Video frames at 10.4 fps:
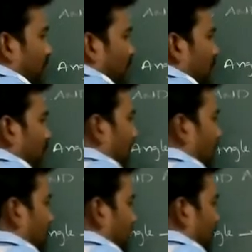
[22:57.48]
which
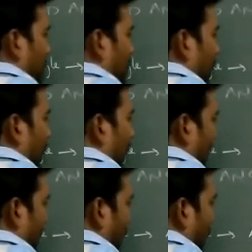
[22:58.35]
language?
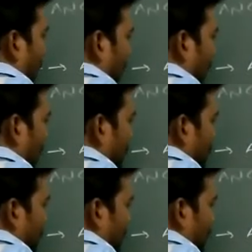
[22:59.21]
Latin language.
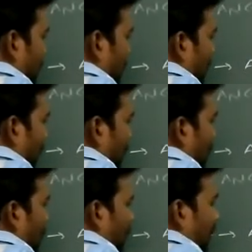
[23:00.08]

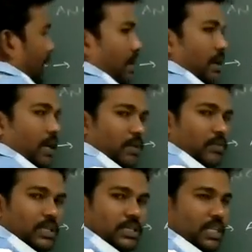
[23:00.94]
Latin
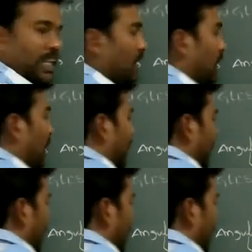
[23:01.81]
language. In Latin